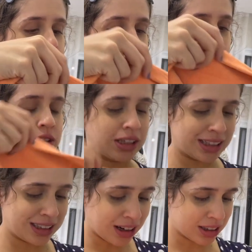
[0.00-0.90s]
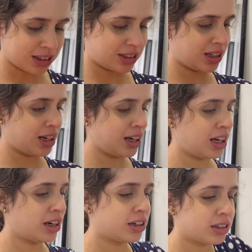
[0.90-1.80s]
there's like dust in
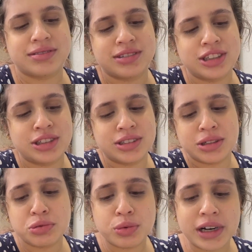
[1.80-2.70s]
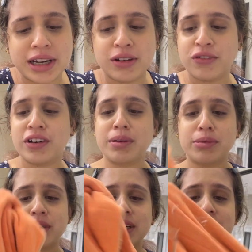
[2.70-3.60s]
here using white fabric.